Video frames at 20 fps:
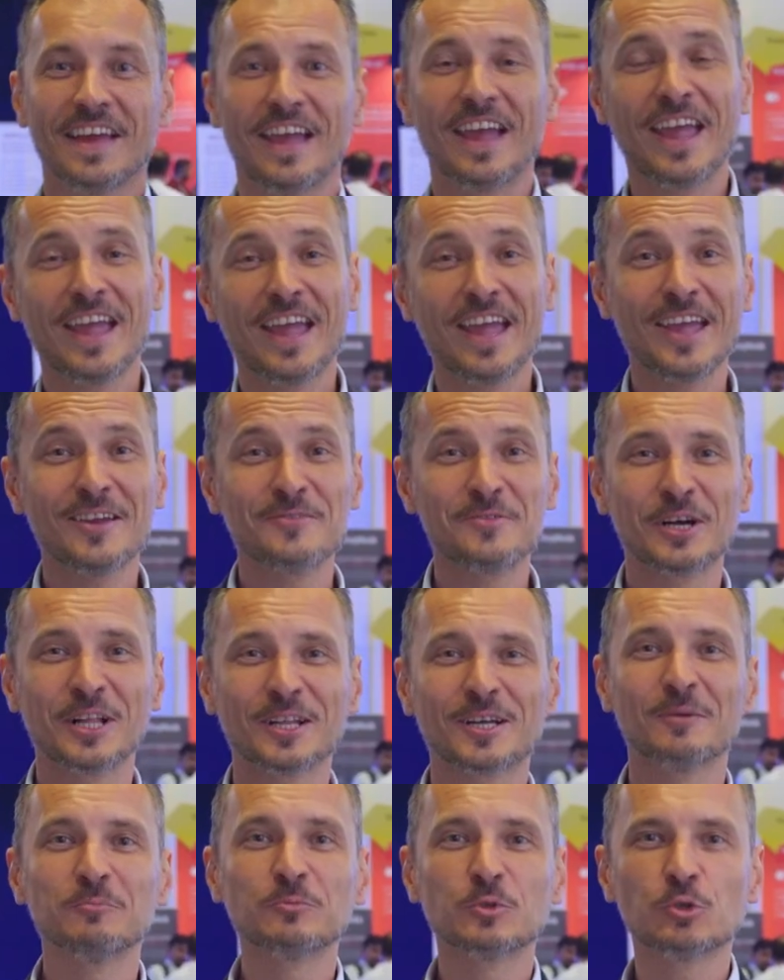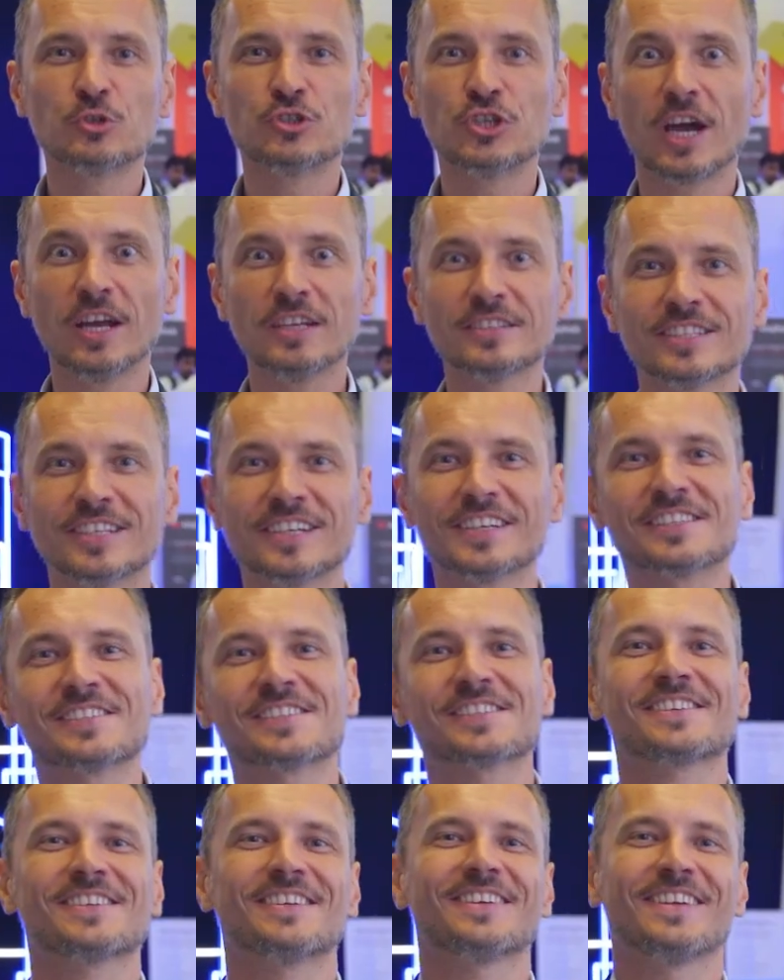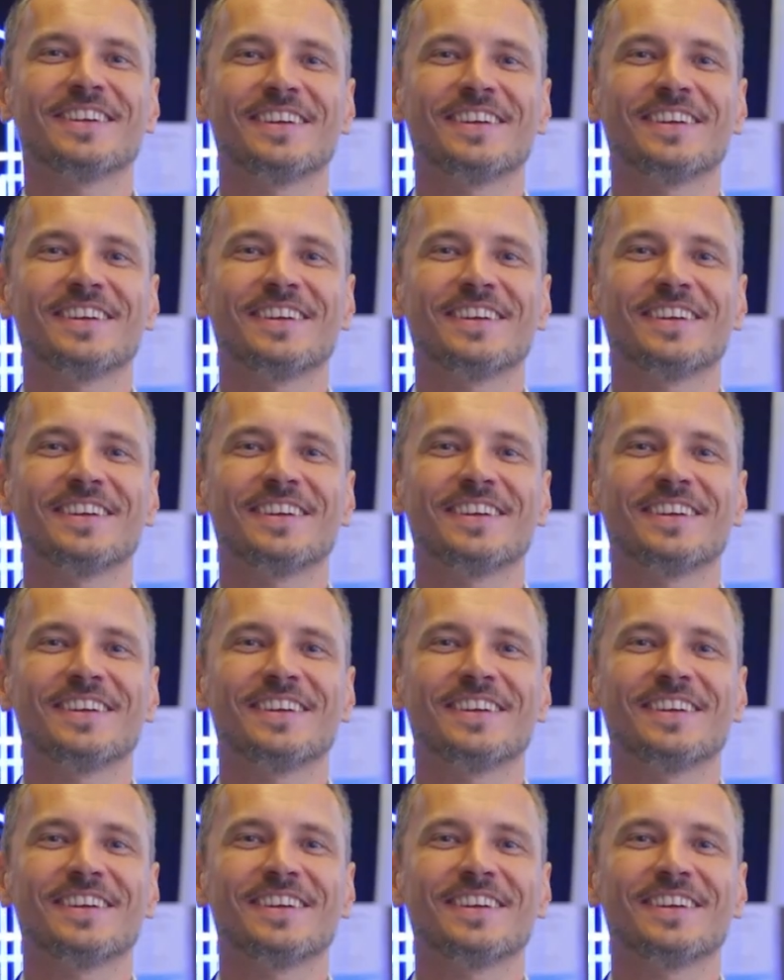Hey, welcome to GITEX.